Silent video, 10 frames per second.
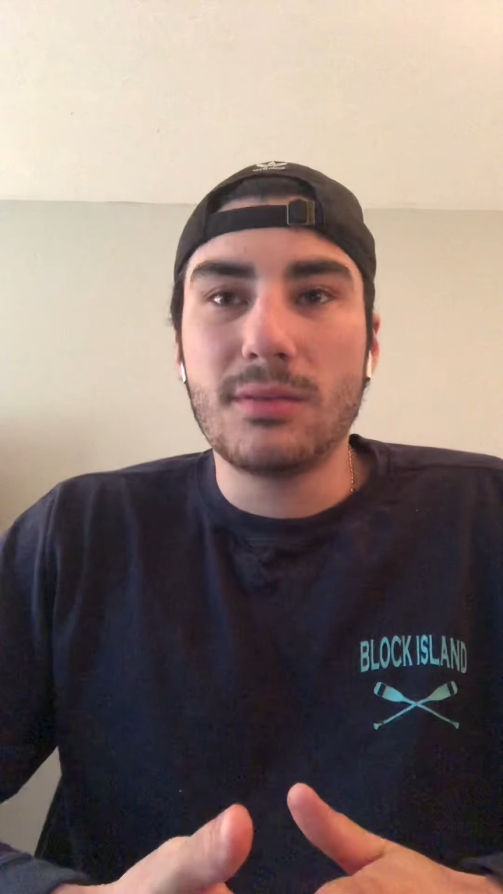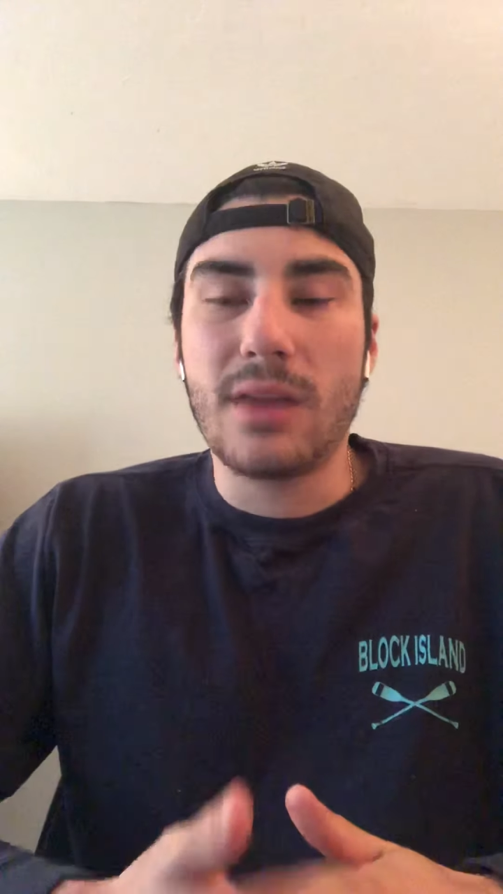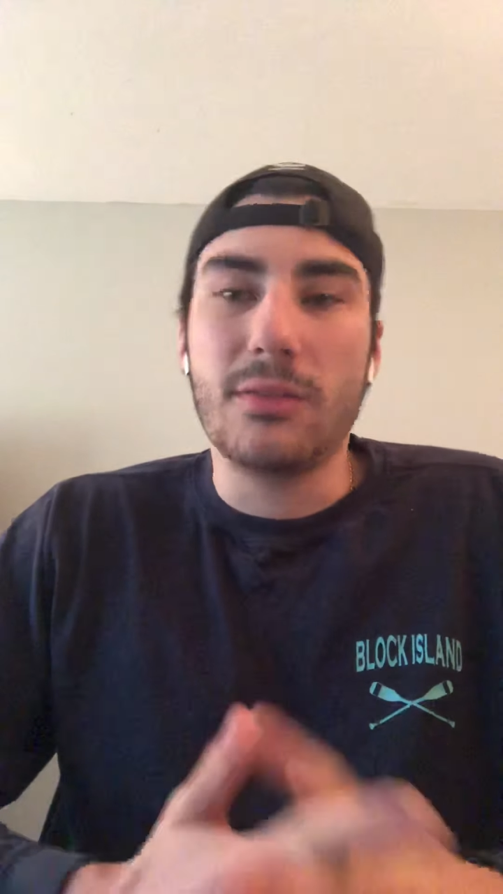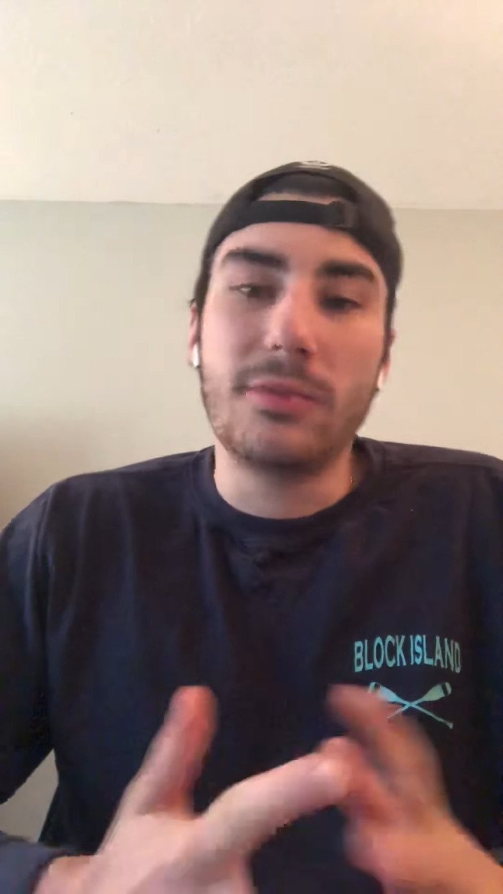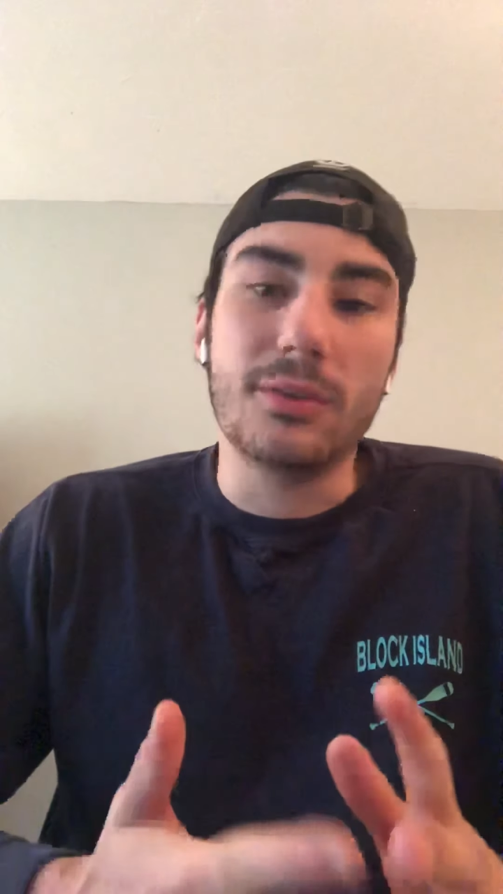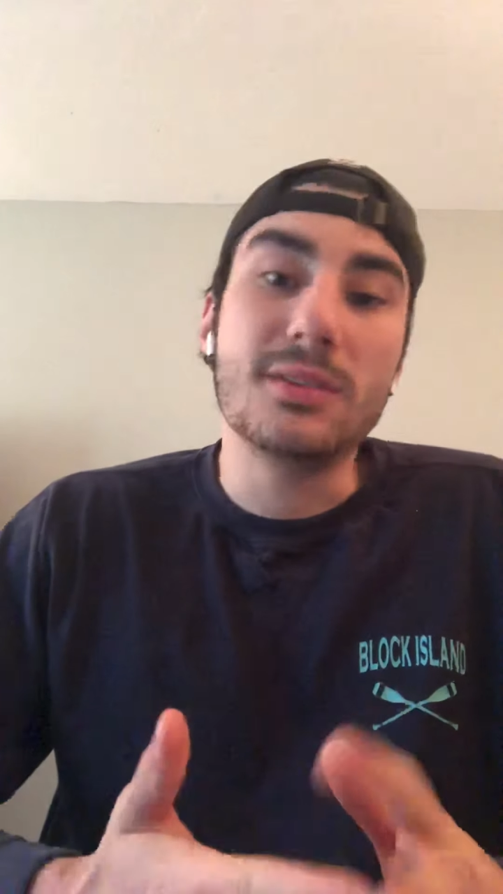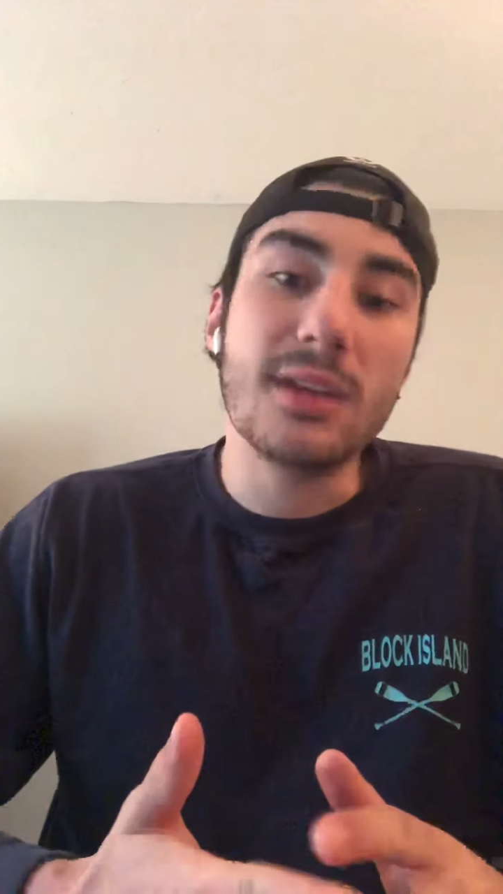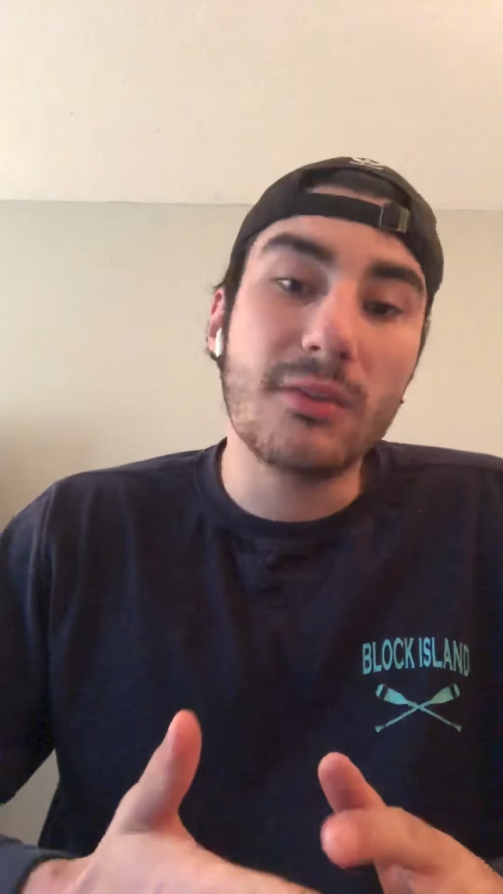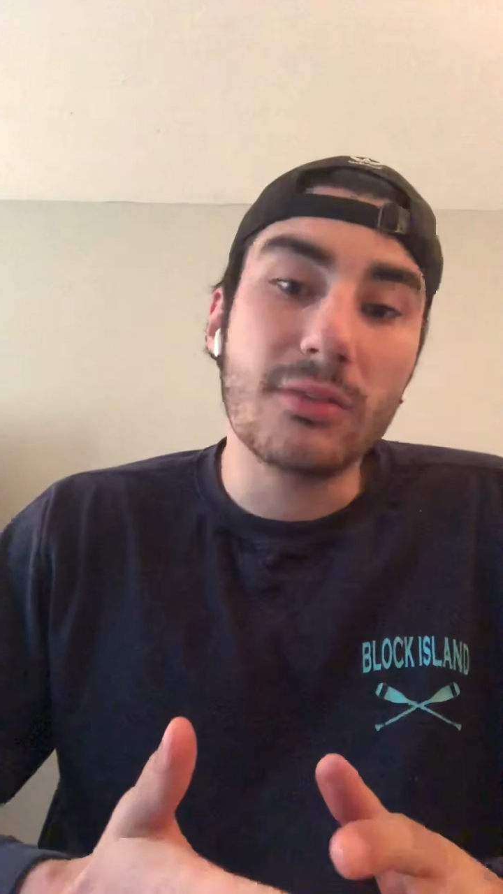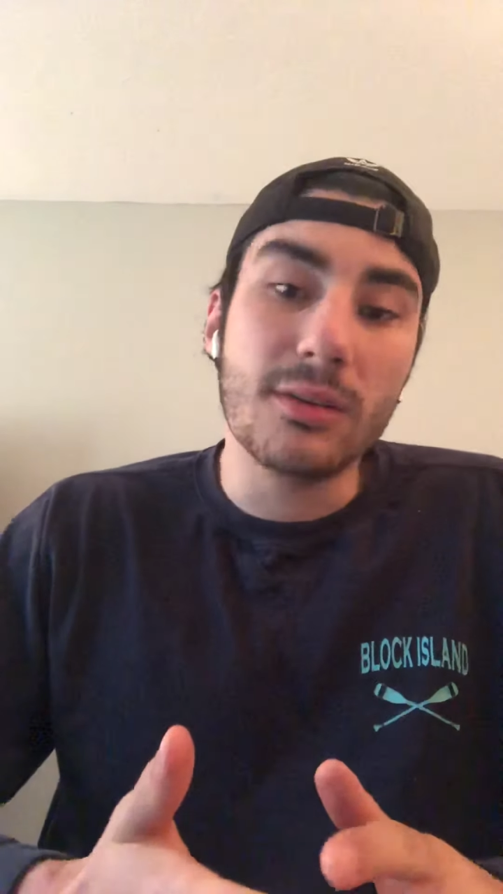either feel
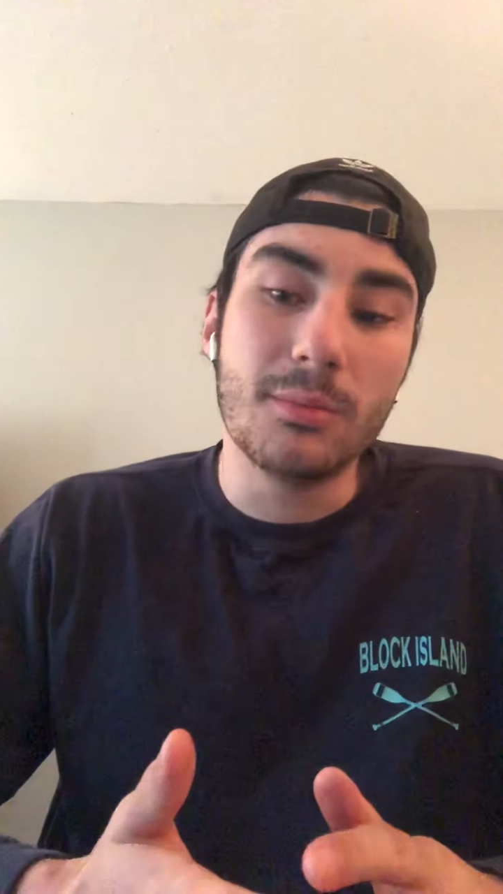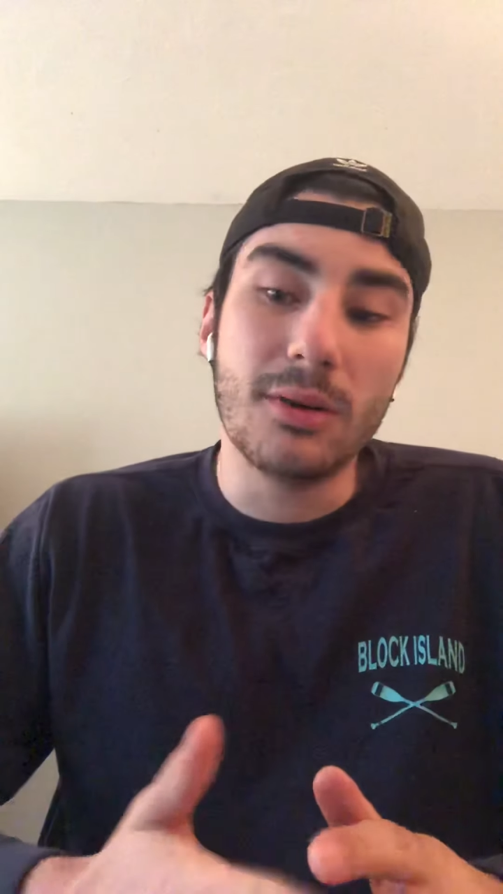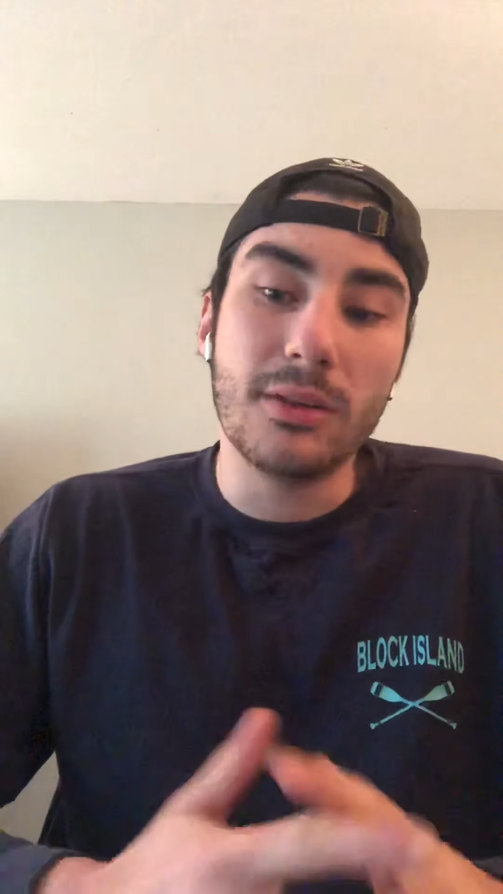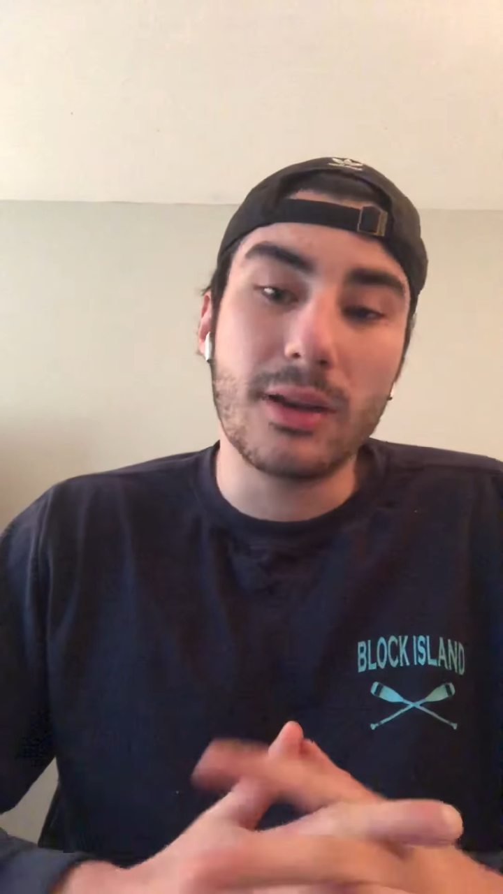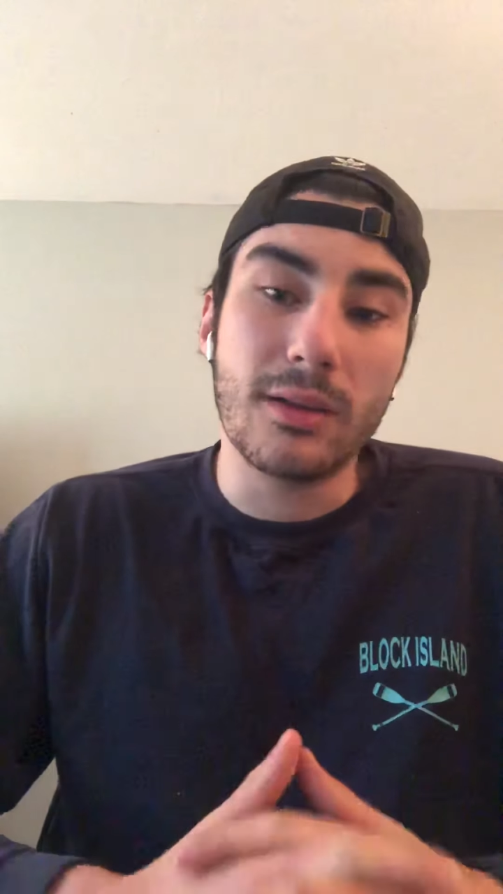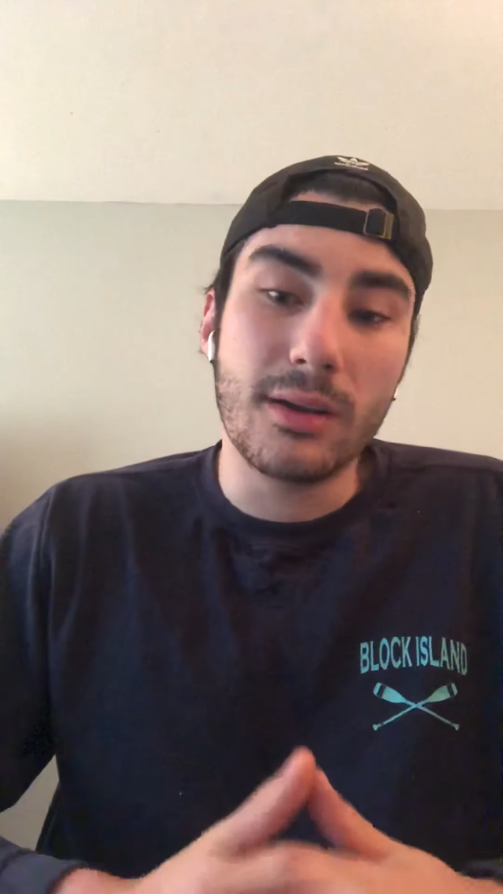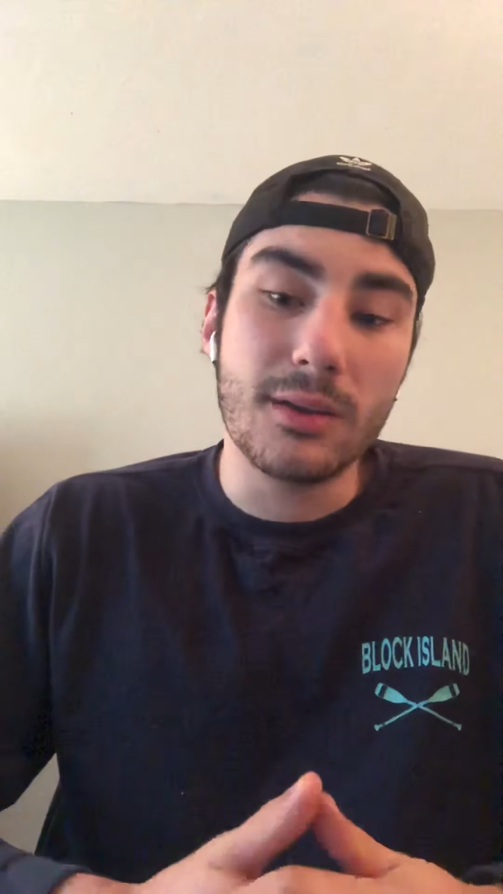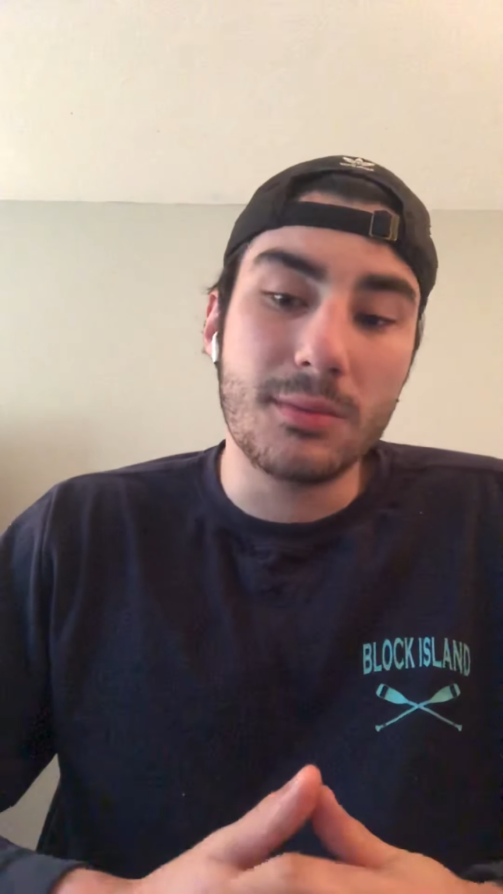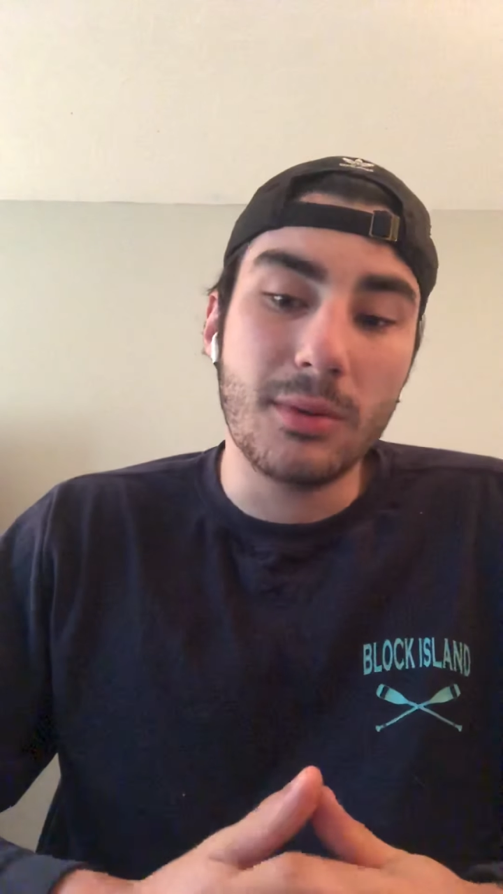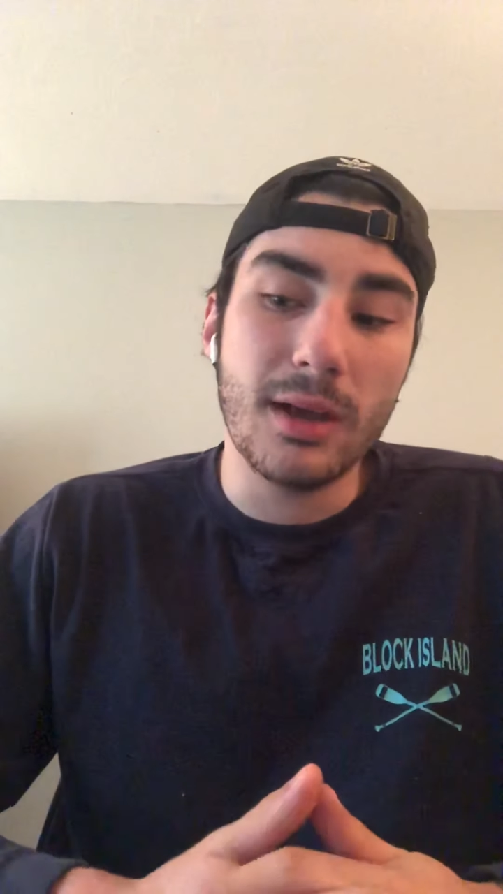safer about letting their
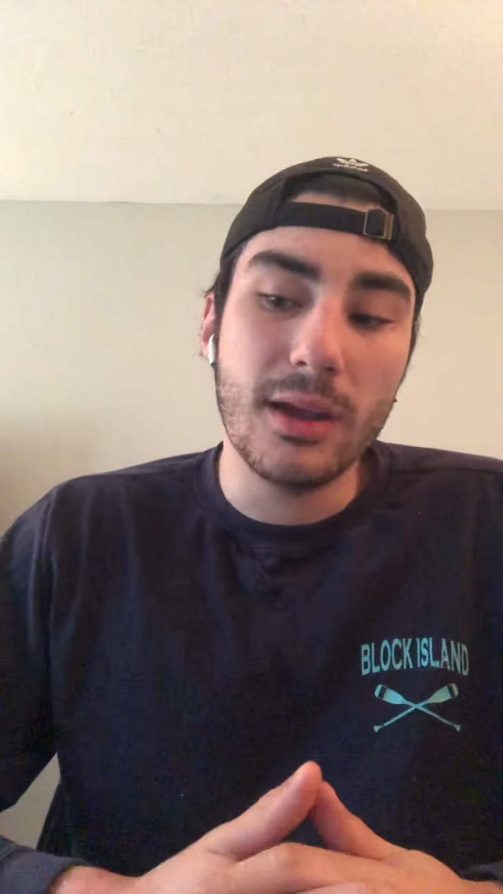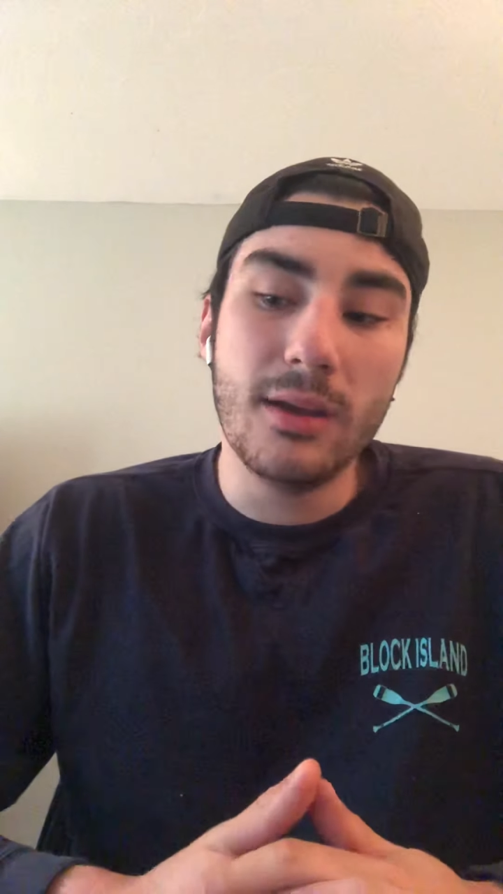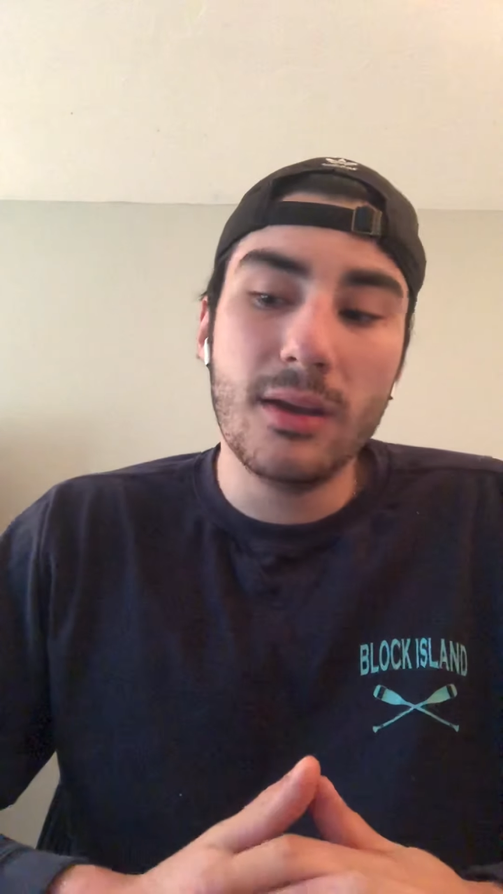kids play